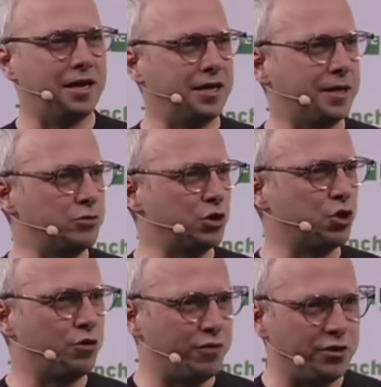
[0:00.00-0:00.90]
I am the
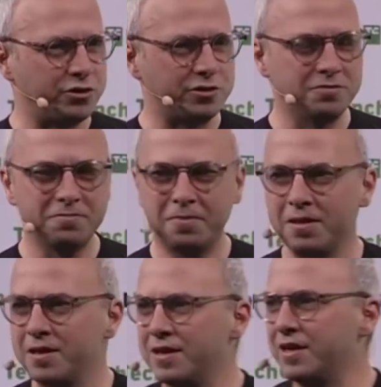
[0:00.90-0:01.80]
co-founder
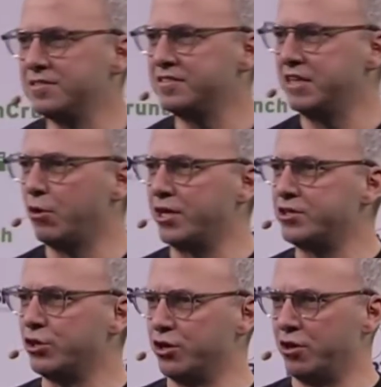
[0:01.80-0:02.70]
and CEO at
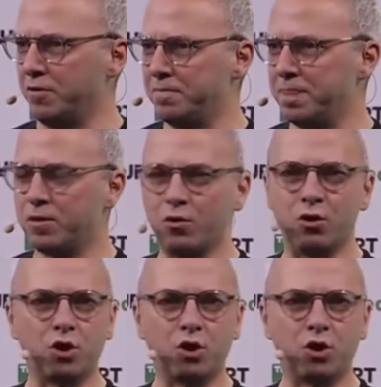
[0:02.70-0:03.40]
Nodle a